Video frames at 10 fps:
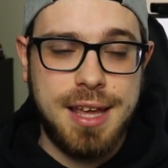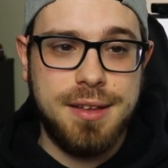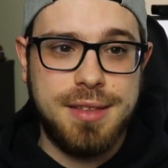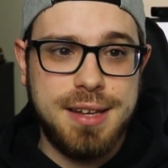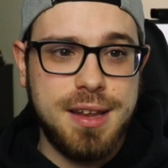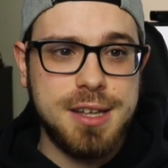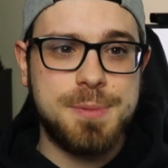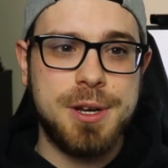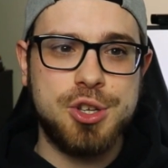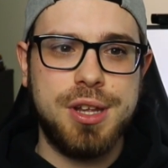They, they did a
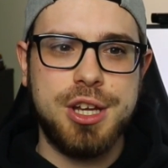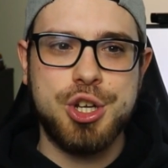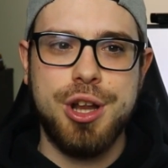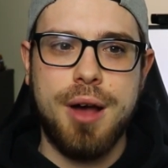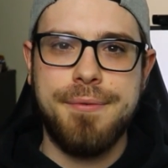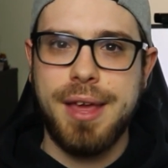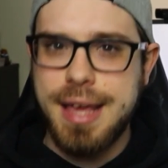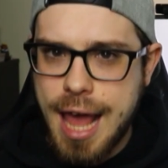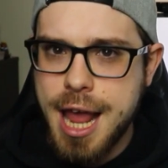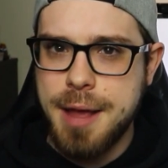special edition of the
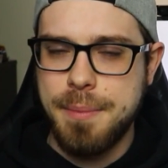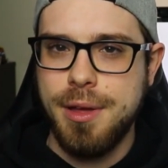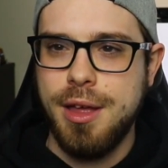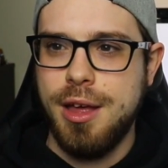game,